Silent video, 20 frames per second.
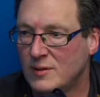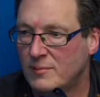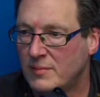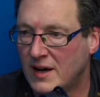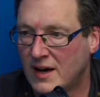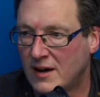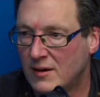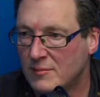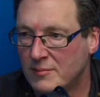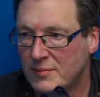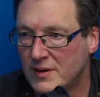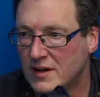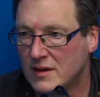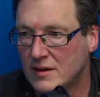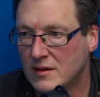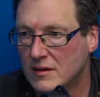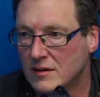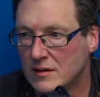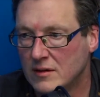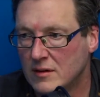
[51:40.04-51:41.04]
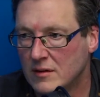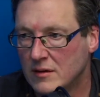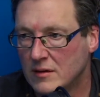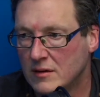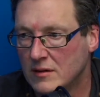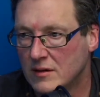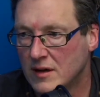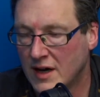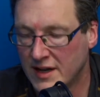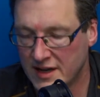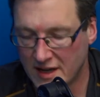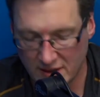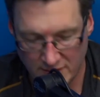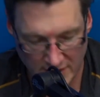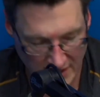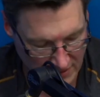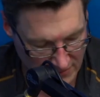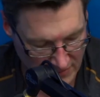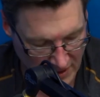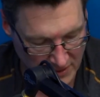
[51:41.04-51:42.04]
Well, that was Nick's story
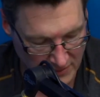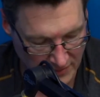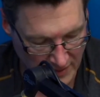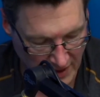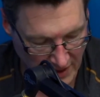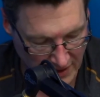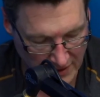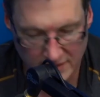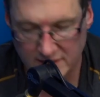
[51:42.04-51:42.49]
earlier in the week.